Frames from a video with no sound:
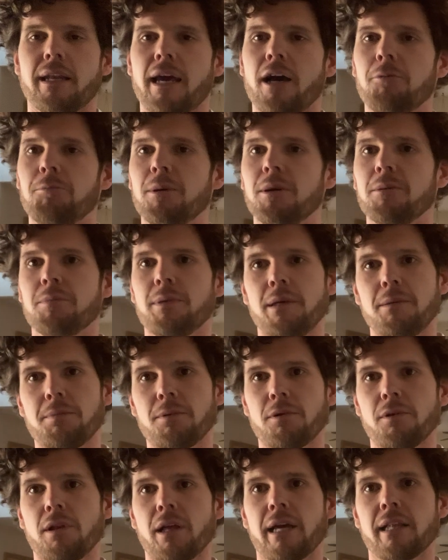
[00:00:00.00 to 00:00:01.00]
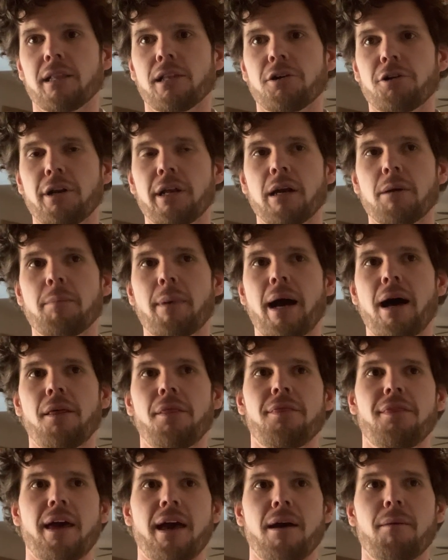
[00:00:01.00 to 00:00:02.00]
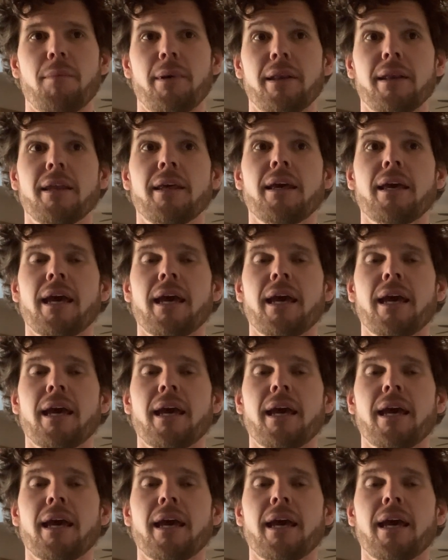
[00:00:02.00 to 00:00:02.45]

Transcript: helping people and learning about them and,